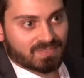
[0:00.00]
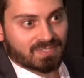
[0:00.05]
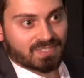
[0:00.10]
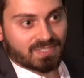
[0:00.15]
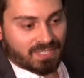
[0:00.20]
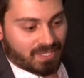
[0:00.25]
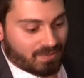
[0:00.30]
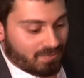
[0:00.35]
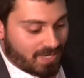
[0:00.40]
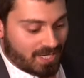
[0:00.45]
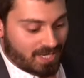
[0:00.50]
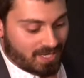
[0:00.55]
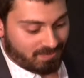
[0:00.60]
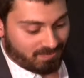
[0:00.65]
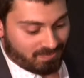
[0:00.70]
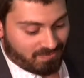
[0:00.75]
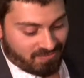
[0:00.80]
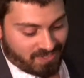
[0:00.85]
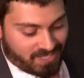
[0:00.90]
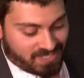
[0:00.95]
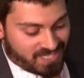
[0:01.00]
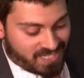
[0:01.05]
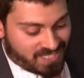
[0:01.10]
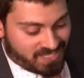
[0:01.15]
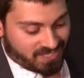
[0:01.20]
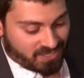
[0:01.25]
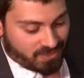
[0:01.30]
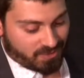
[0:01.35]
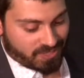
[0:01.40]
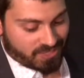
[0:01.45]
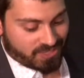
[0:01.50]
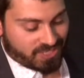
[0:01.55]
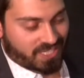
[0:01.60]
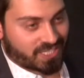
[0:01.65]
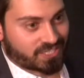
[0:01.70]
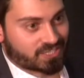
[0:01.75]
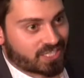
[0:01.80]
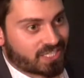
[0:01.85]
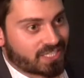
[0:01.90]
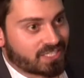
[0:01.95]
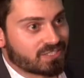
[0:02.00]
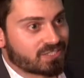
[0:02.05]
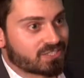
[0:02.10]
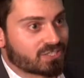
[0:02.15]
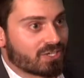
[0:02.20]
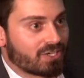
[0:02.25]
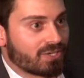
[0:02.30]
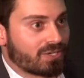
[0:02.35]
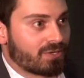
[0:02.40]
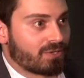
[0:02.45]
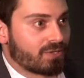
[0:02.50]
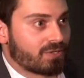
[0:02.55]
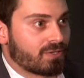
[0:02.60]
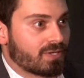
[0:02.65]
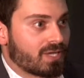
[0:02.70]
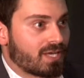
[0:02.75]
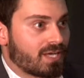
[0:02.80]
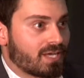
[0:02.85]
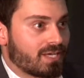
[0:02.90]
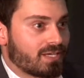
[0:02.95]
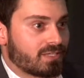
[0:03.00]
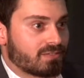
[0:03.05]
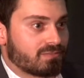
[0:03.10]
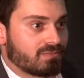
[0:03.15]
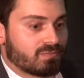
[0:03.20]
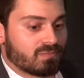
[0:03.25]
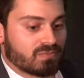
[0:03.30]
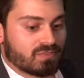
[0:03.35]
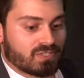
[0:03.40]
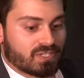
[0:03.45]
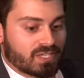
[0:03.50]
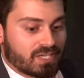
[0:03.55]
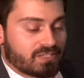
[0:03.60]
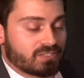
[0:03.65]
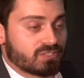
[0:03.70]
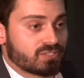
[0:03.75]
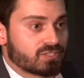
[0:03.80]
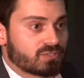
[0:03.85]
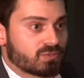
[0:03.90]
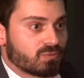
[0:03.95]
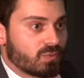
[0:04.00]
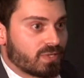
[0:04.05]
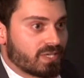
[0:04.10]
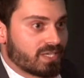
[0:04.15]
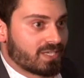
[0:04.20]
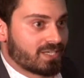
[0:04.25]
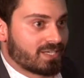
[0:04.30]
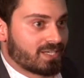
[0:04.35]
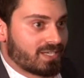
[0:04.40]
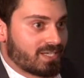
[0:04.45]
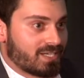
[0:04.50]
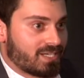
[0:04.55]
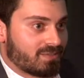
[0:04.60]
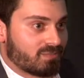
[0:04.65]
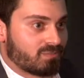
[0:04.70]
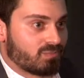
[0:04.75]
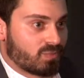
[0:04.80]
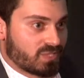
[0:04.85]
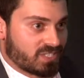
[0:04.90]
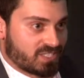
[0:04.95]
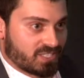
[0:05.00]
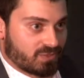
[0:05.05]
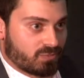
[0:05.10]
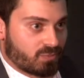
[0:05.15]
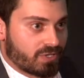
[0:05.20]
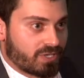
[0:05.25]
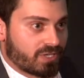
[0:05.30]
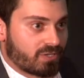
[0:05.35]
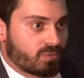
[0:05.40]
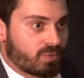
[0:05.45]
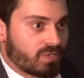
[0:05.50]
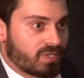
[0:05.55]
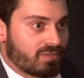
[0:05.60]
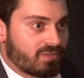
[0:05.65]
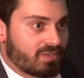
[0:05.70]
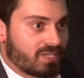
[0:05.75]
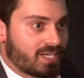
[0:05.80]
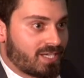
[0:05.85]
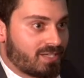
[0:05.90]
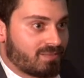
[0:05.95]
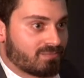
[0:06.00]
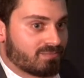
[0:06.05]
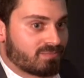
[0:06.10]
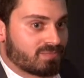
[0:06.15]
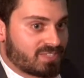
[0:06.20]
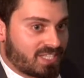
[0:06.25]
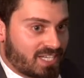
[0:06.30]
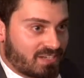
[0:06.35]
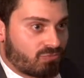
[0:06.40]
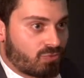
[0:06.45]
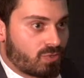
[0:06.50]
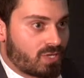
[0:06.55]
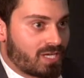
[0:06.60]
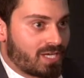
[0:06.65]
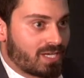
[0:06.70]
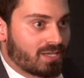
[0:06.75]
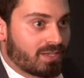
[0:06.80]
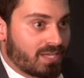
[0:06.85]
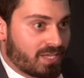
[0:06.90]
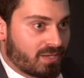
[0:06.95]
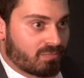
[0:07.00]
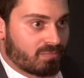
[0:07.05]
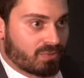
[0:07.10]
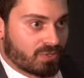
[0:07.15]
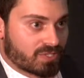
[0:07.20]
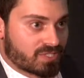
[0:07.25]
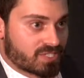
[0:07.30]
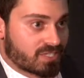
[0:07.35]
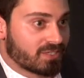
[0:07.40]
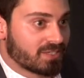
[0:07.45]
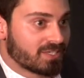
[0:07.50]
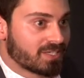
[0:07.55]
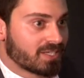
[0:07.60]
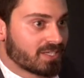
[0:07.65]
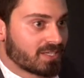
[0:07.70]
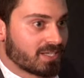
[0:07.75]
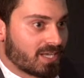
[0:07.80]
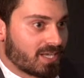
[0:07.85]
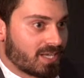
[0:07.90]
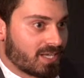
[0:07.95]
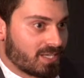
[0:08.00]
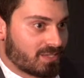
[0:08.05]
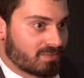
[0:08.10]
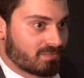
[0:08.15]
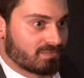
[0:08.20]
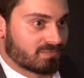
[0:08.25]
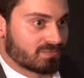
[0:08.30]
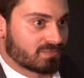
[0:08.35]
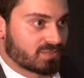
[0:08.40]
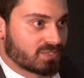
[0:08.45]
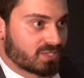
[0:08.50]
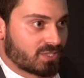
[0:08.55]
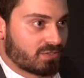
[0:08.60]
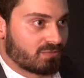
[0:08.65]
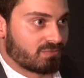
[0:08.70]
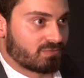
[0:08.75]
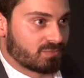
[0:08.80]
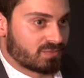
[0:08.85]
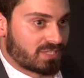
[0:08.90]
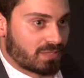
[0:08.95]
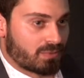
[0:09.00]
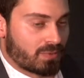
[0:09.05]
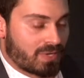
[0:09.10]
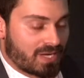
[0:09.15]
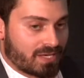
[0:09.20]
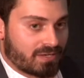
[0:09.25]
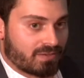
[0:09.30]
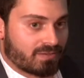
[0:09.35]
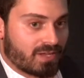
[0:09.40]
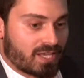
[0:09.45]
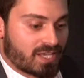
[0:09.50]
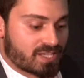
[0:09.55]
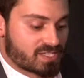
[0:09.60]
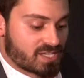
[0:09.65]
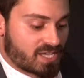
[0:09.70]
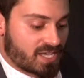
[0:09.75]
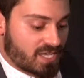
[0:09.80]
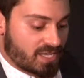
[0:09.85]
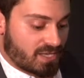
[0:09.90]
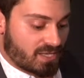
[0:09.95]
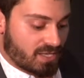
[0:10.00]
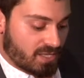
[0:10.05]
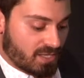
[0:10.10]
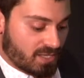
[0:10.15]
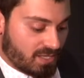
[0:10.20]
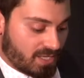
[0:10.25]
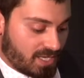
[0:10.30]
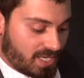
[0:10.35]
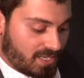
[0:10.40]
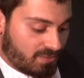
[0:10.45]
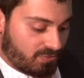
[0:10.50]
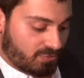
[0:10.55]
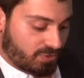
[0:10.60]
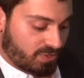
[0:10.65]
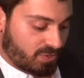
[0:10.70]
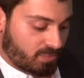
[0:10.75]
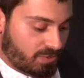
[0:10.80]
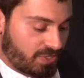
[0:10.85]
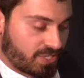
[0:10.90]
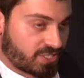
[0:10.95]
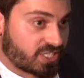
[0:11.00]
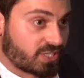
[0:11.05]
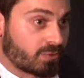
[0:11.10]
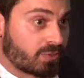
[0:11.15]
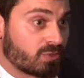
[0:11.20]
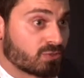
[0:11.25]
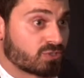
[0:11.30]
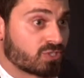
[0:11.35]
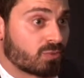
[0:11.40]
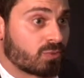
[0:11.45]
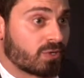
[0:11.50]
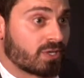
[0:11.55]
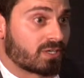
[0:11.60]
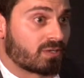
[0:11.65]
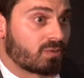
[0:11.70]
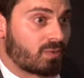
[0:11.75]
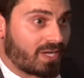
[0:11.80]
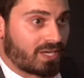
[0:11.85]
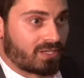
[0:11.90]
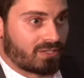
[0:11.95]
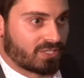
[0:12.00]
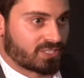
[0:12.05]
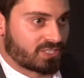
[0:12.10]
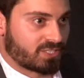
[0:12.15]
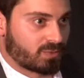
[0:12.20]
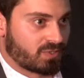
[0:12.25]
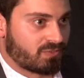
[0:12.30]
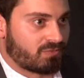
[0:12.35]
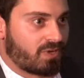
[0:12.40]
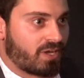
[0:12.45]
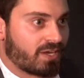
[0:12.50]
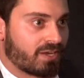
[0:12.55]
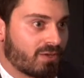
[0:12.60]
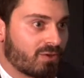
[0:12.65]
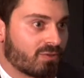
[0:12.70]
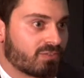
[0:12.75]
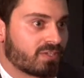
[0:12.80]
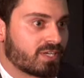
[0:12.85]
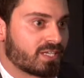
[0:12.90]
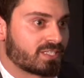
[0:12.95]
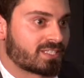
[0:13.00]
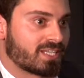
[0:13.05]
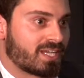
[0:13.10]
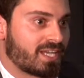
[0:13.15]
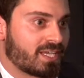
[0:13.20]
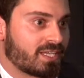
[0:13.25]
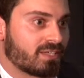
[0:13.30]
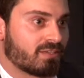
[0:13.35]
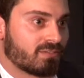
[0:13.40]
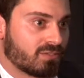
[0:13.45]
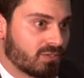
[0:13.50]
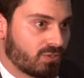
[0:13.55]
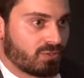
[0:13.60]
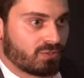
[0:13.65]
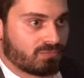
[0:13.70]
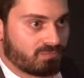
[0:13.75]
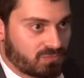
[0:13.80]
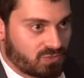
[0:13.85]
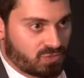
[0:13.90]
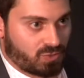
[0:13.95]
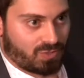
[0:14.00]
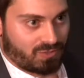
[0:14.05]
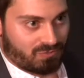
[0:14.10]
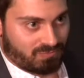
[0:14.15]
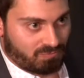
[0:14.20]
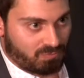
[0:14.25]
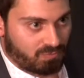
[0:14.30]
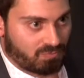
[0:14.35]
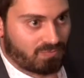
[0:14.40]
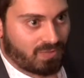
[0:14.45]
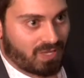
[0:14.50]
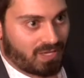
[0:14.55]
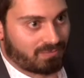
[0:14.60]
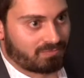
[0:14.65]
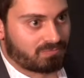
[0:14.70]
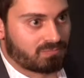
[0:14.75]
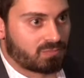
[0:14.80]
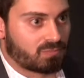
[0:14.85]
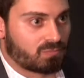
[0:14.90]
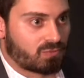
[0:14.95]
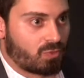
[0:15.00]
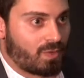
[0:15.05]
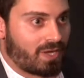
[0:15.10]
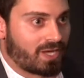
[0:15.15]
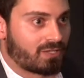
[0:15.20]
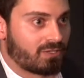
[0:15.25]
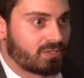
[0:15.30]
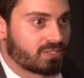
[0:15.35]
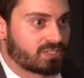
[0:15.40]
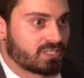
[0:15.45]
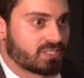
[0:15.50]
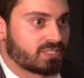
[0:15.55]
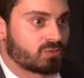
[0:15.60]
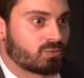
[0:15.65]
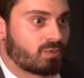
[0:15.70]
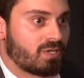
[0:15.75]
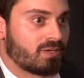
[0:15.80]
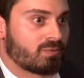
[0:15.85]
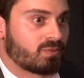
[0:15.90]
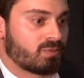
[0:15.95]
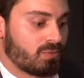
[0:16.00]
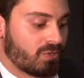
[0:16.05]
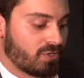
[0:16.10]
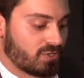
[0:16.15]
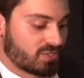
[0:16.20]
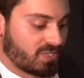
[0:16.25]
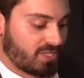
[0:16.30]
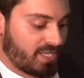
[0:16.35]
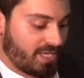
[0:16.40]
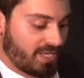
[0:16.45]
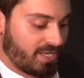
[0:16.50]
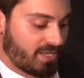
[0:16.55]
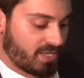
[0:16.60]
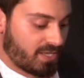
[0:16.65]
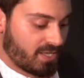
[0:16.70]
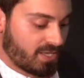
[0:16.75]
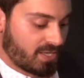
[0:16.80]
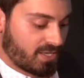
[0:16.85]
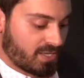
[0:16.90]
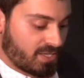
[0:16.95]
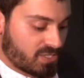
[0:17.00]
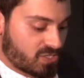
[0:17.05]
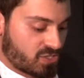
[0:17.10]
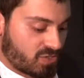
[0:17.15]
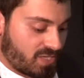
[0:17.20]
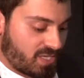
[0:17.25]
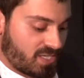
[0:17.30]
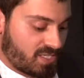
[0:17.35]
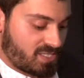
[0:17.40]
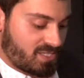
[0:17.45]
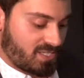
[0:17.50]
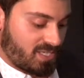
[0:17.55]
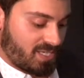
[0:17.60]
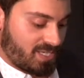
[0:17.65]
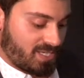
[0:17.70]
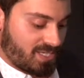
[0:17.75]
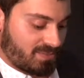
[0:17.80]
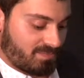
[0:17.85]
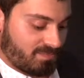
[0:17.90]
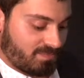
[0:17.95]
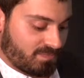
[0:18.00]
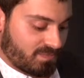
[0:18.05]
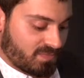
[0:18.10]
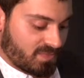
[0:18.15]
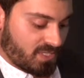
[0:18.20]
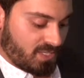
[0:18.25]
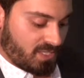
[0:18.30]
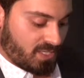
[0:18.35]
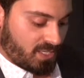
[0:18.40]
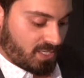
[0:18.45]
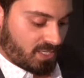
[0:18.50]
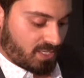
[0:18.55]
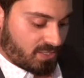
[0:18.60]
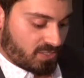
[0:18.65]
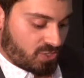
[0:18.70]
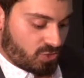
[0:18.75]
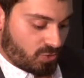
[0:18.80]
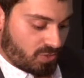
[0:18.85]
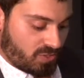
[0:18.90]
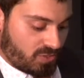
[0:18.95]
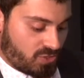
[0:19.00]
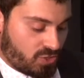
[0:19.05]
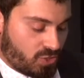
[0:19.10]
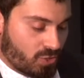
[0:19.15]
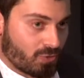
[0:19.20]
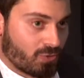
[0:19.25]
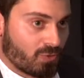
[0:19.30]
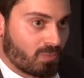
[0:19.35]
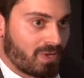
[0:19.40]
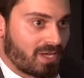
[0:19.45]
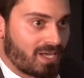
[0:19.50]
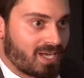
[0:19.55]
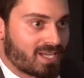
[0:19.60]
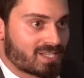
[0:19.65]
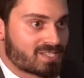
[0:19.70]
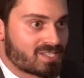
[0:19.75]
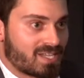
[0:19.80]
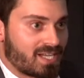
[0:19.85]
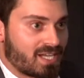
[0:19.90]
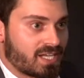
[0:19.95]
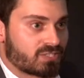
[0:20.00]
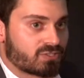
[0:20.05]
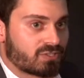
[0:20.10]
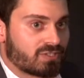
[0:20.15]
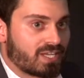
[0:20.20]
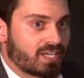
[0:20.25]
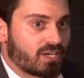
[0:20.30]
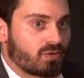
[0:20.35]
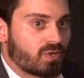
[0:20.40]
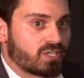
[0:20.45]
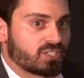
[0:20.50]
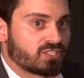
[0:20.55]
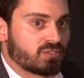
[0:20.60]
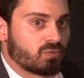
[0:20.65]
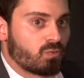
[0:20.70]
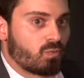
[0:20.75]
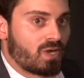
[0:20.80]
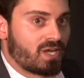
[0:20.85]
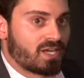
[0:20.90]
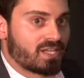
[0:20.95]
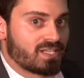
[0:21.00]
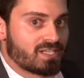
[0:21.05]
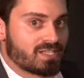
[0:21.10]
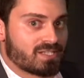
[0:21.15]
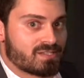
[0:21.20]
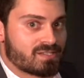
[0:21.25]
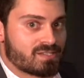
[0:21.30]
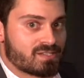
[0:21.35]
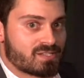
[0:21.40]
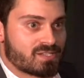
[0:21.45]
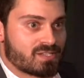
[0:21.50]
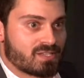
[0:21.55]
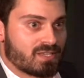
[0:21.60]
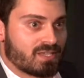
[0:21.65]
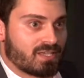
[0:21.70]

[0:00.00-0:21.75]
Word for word: Yep. Uh, fantastic question, actually. So uh, yes, we uh, we did work with um, DAFWA and PIRSA, um, so from WA and SA. Uh, through the project. We also work quite closely with Vine Health and SA, who sort of are quite closely entwined with PIRSA there. So I guess the um, there's sort of two parts to answering that question. One is